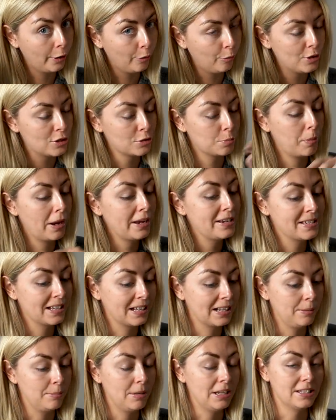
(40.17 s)
which
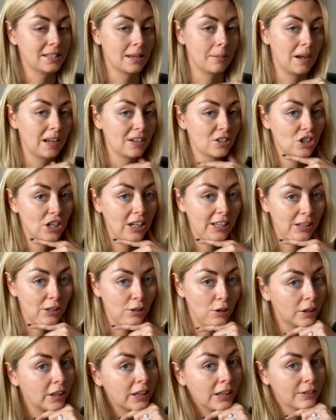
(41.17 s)
basically means I'm actually
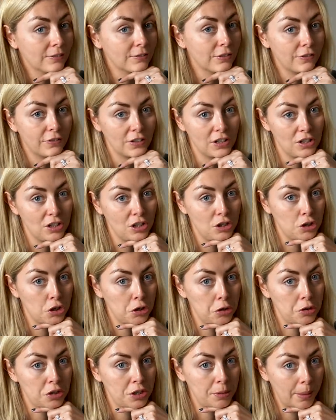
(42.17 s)
looking for vintage
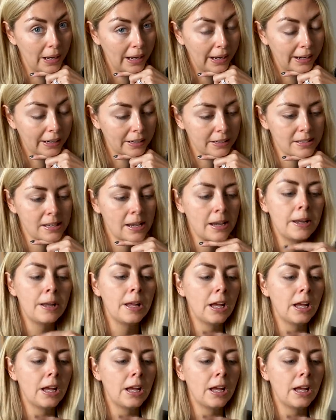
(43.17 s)
Gucci bags.